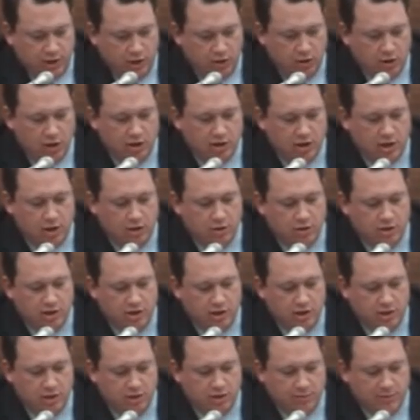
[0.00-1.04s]
you know,
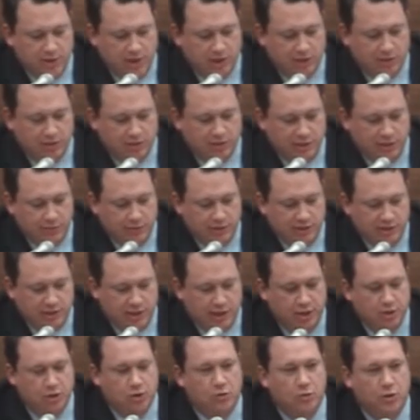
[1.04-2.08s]
in our democracy, we say,
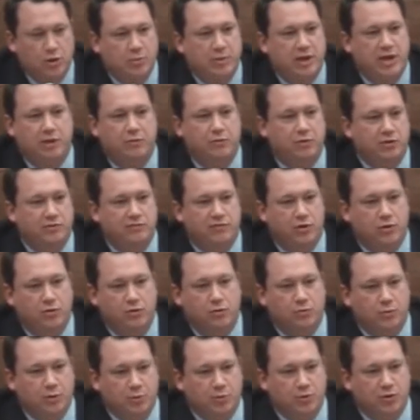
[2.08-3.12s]
you know, one man, one vote,
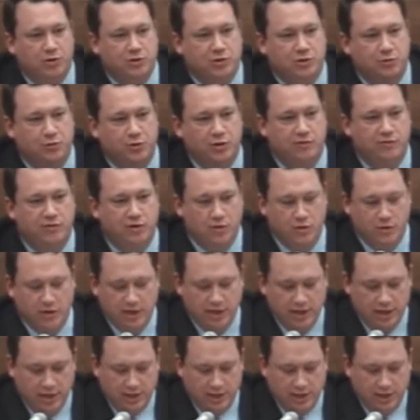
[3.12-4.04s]
or one person, one vote.